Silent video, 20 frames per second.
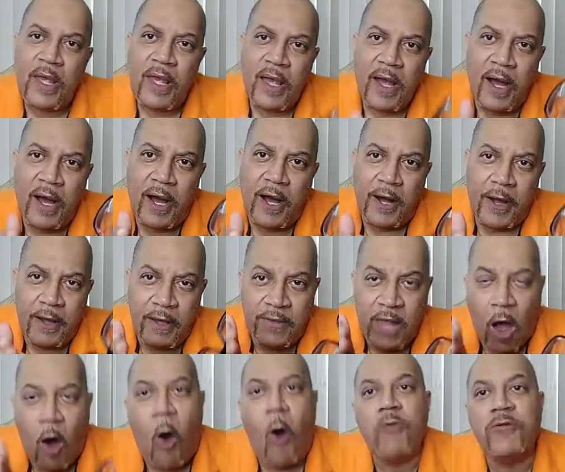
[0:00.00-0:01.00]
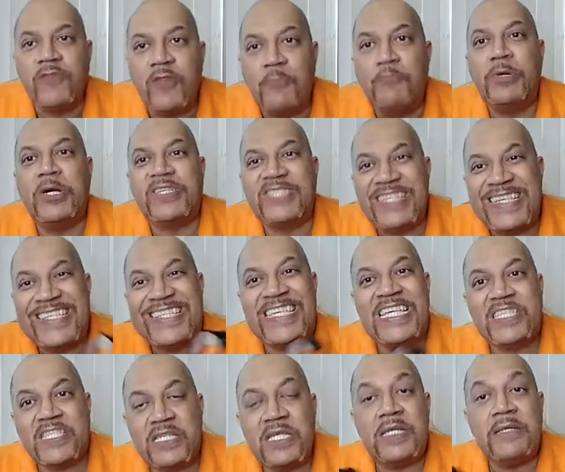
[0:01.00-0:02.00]
Now, all of the books
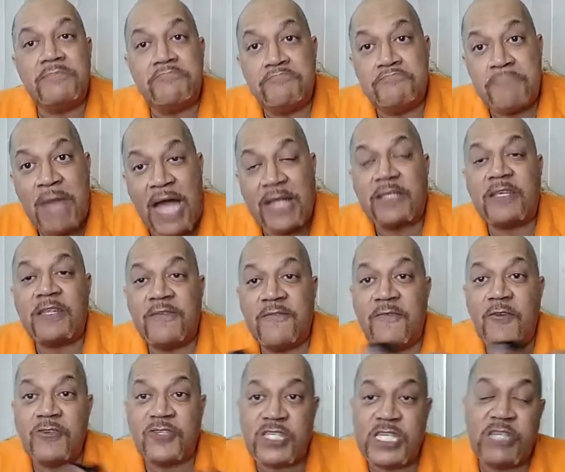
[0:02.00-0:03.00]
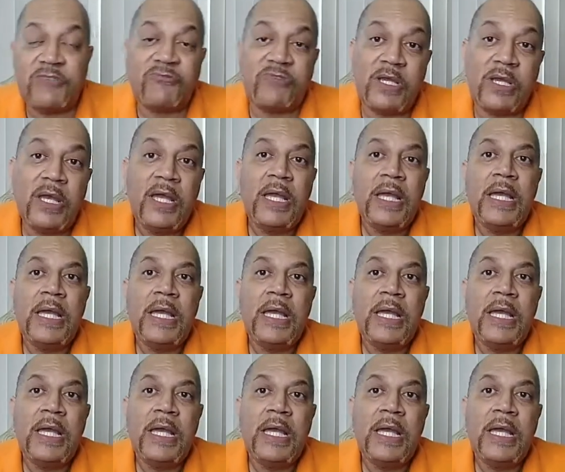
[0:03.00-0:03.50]
existed back to the first century,